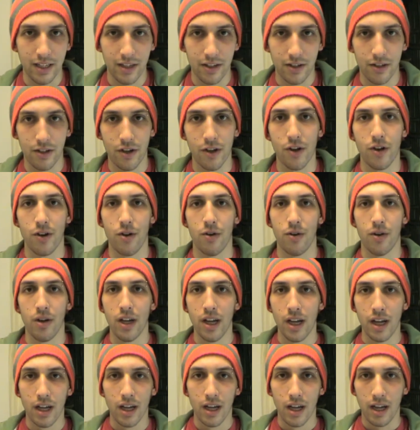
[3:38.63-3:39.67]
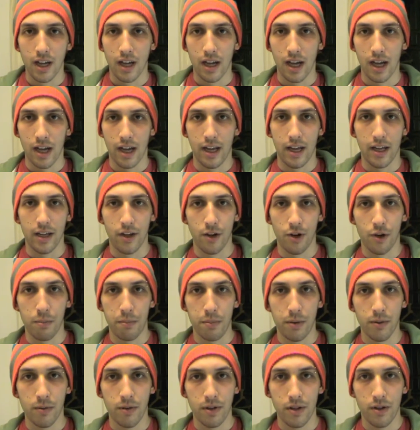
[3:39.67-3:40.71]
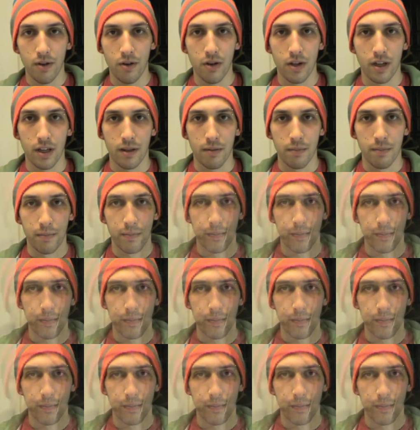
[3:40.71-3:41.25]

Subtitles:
so I hope you enjoy.